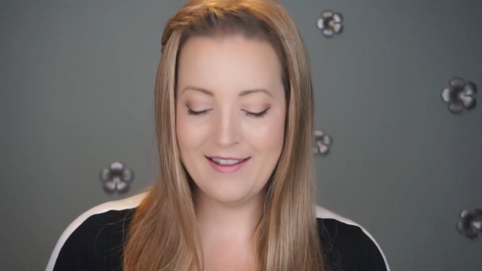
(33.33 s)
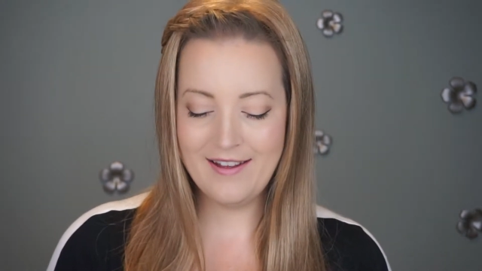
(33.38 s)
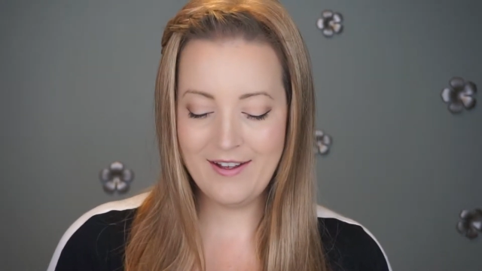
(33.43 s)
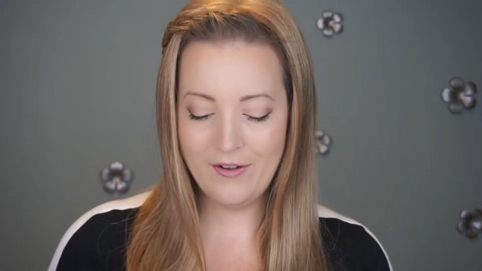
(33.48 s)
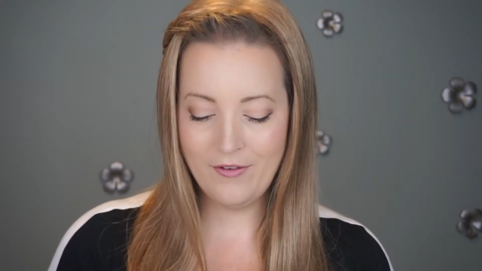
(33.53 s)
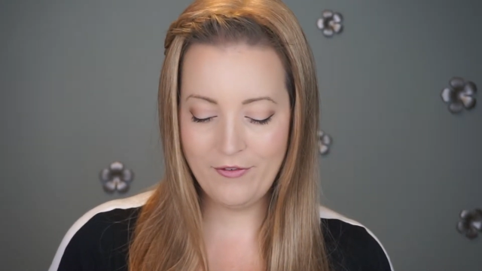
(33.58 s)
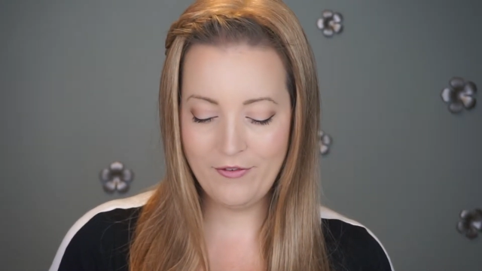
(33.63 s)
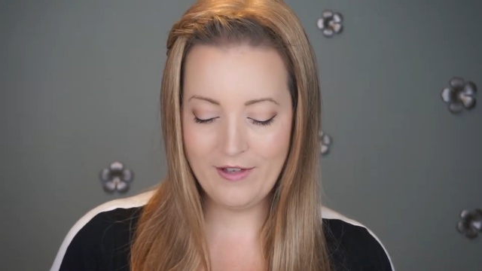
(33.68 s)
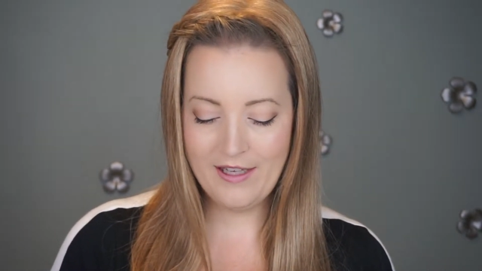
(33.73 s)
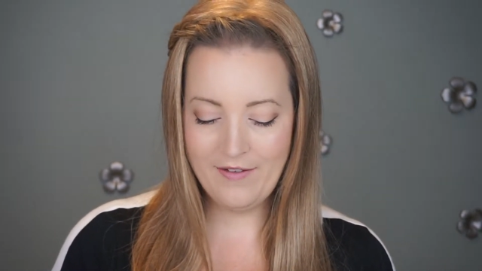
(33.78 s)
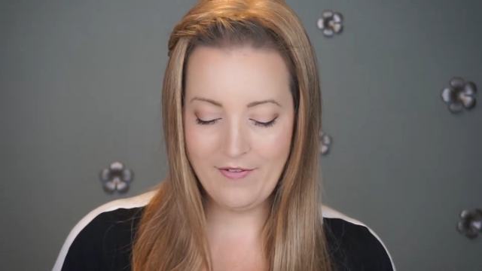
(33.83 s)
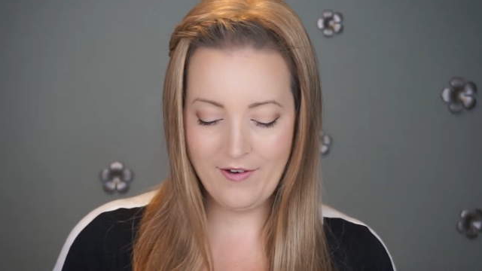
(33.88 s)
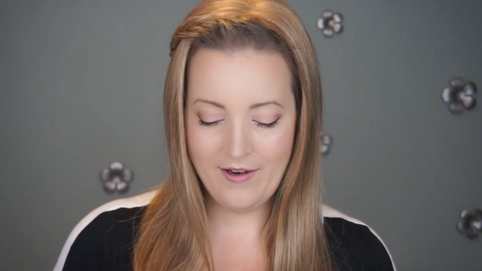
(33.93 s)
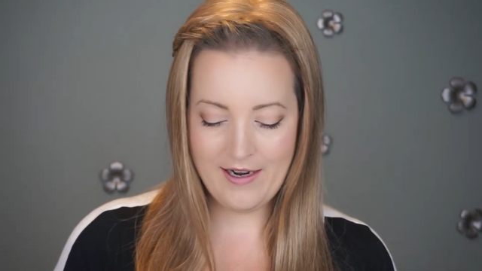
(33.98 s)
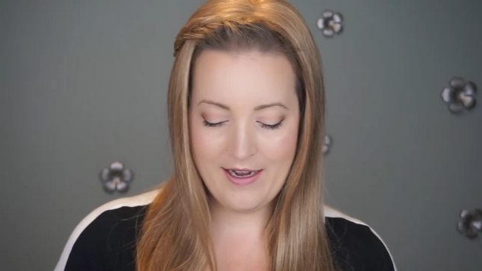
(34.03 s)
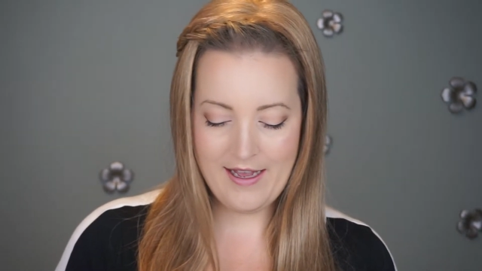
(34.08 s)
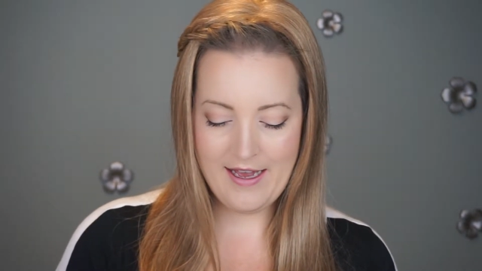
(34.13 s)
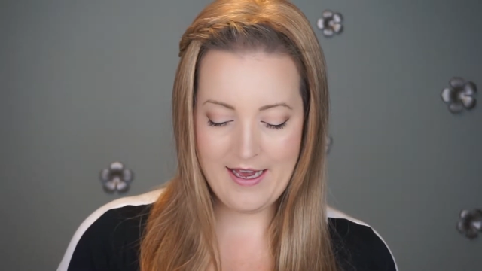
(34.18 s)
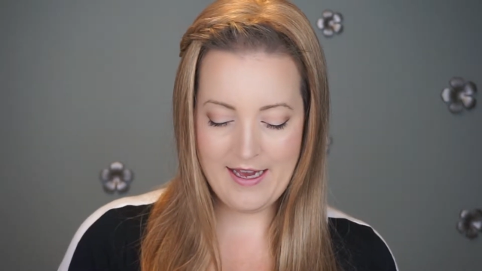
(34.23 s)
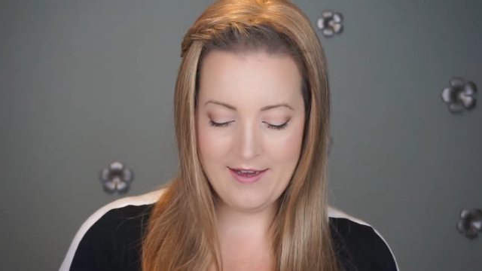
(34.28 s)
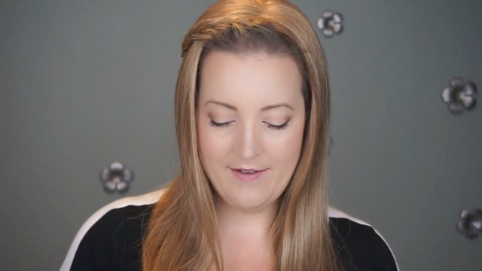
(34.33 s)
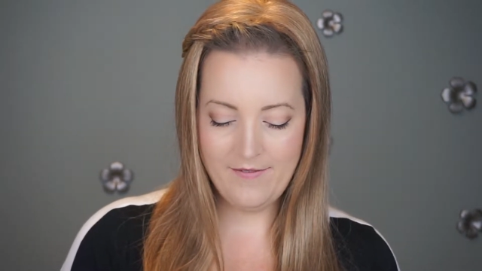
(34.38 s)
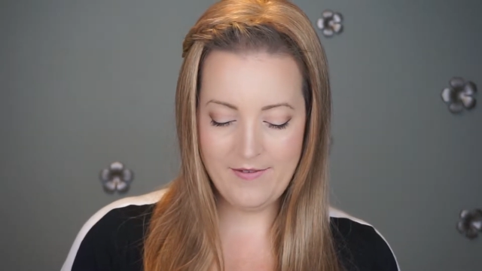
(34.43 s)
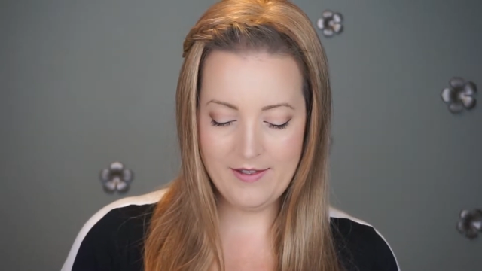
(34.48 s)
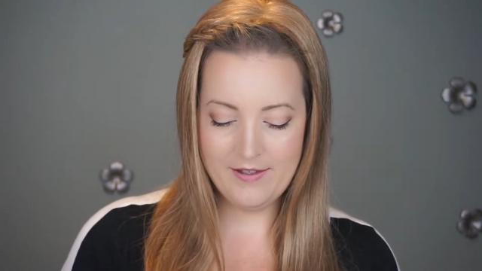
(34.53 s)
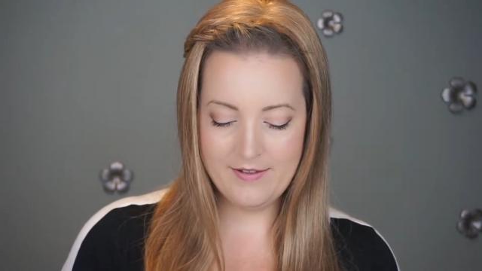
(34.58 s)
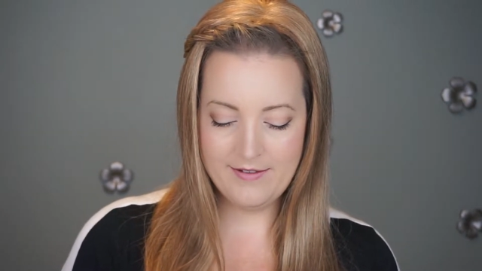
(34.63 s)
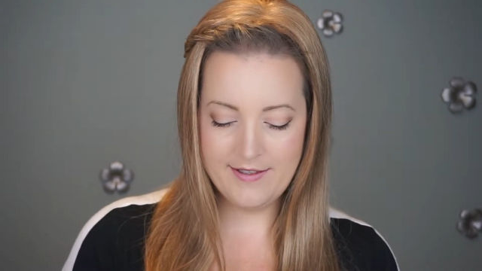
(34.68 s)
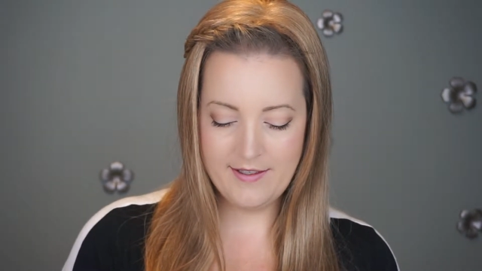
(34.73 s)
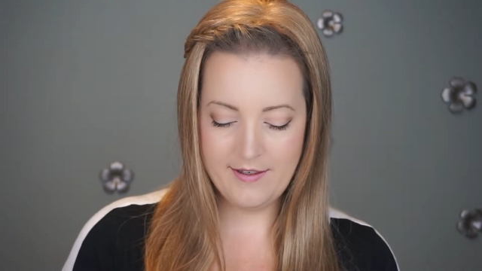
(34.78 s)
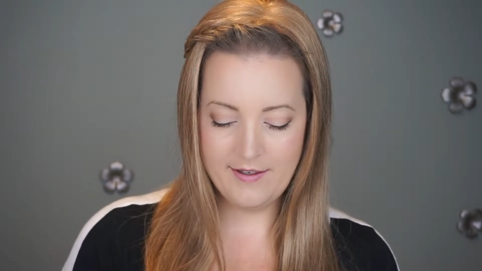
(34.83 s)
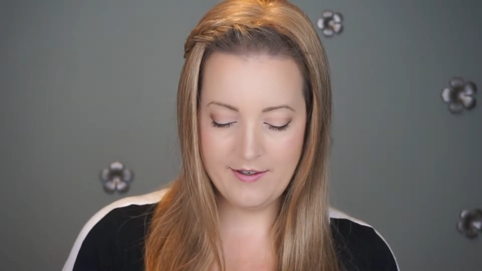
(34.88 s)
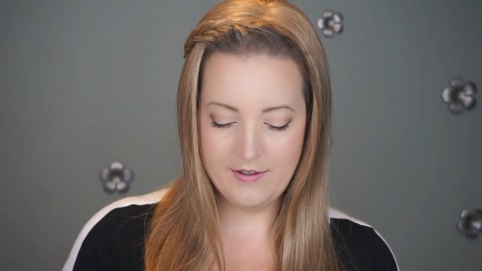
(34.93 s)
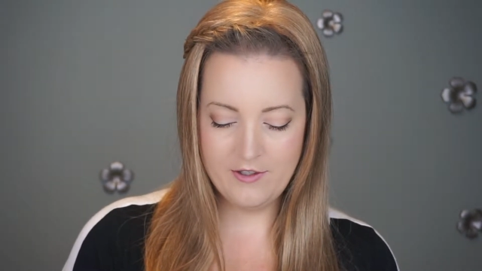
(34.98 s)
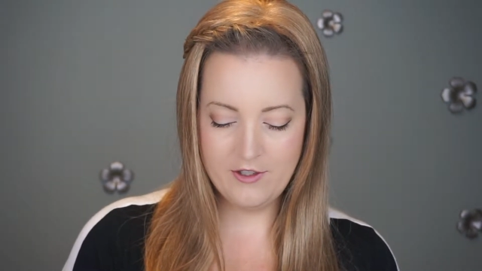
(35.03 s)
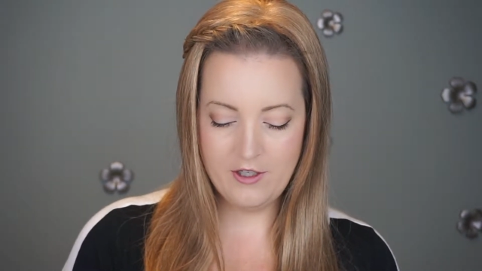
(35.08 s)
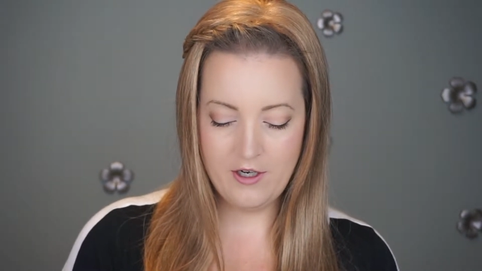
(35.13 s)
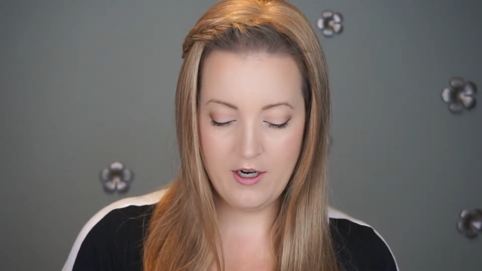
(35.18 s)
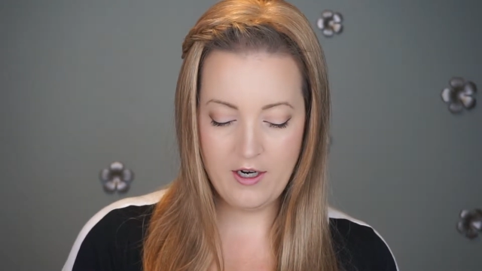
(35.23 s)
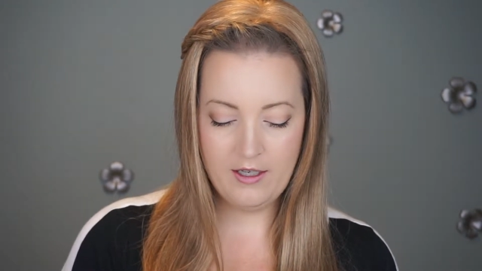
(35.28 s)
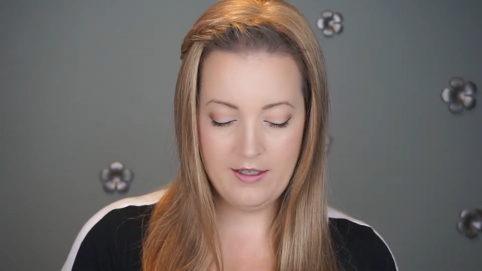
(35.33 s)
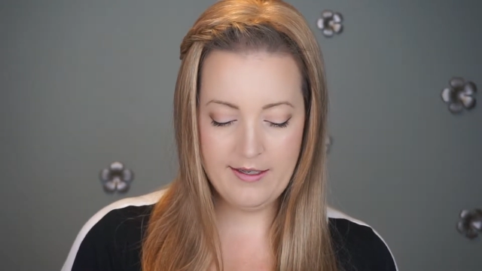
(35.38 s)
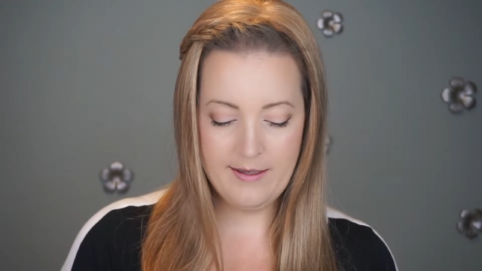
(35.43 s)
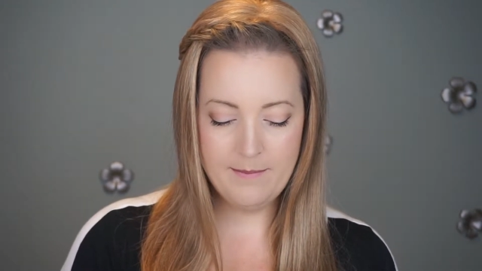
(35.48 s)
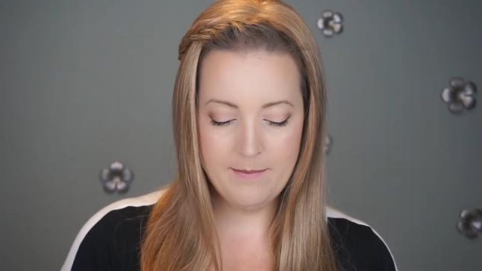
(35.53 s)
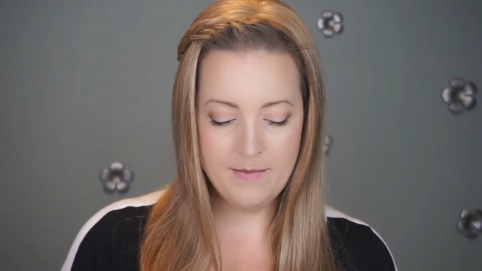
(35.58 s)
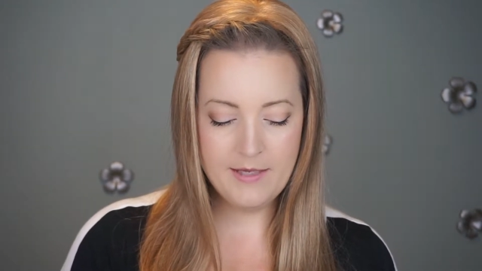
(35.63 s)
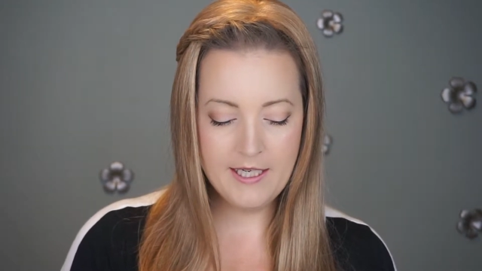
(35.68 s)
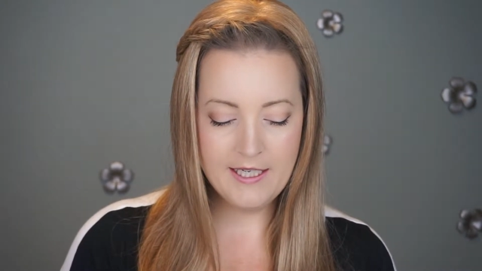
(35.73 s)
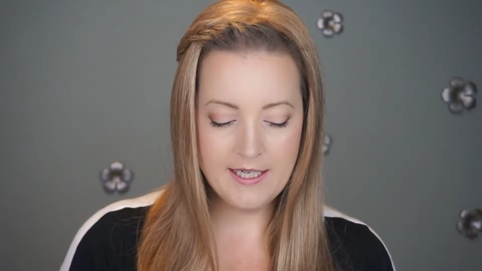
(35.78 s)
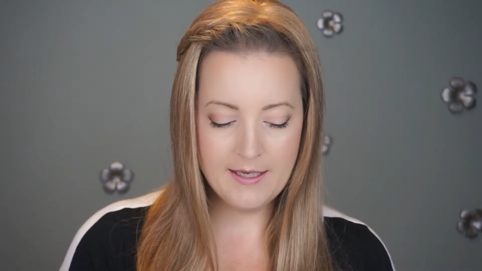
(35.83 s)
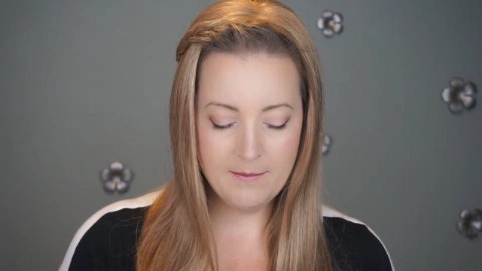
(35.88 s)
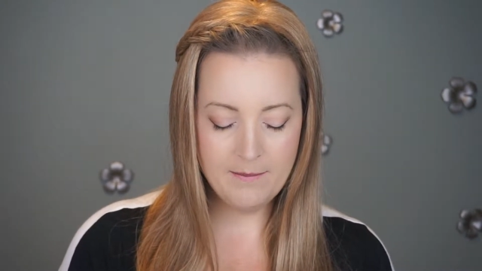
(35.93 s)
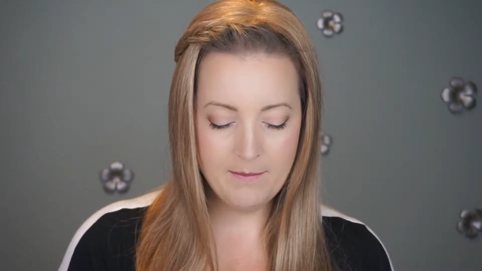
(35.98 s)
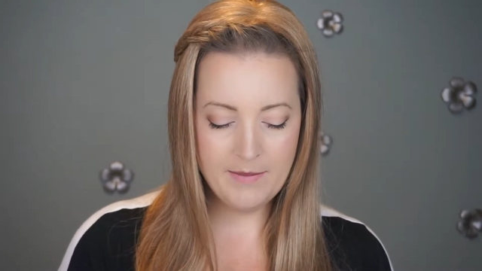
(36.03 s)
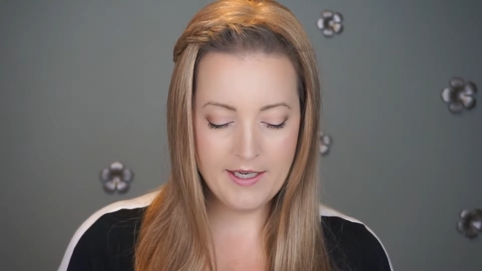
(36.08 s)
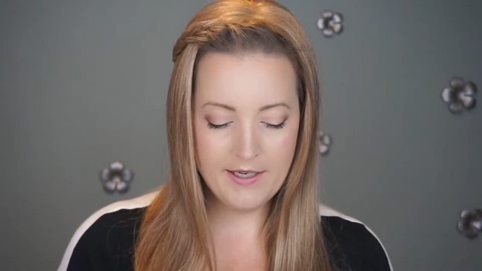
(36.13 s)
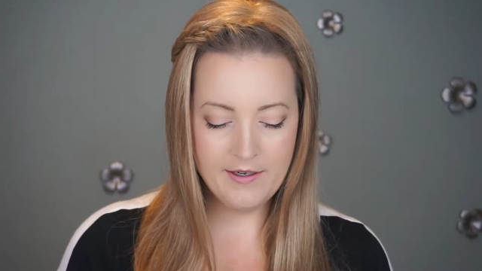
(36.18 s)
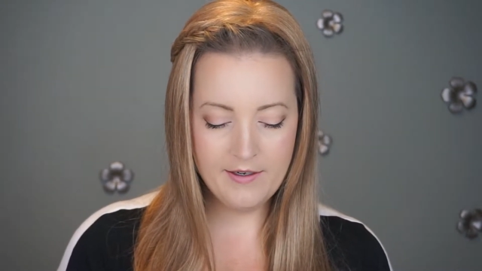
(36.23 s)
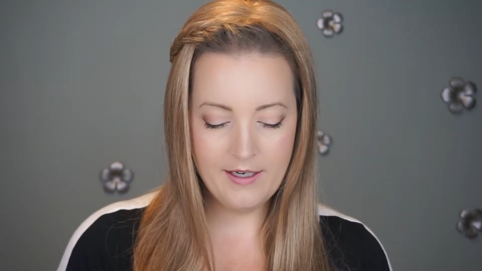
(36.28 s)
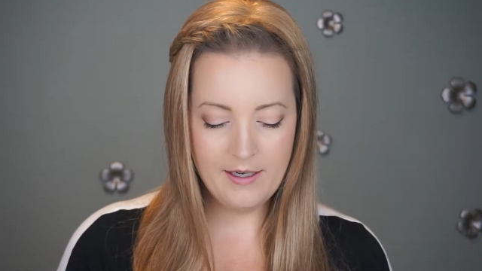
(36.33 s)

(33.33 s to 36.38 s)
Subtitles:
The flavor I have is dark chocolate peanut butter.